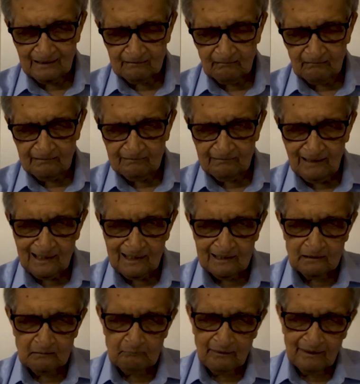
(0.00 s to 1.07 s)
So it
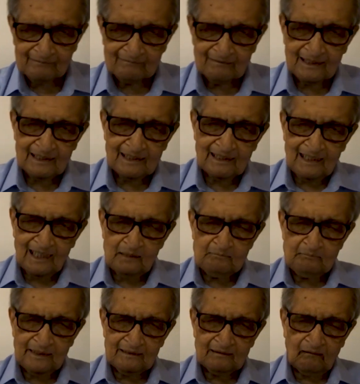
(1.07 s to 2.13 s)
really depends
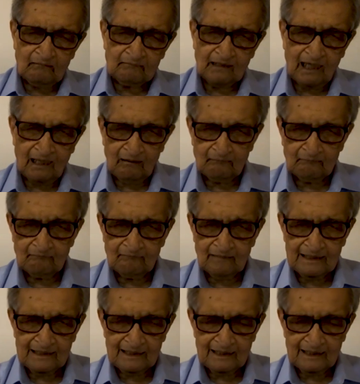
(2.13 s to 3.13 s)
a bit on how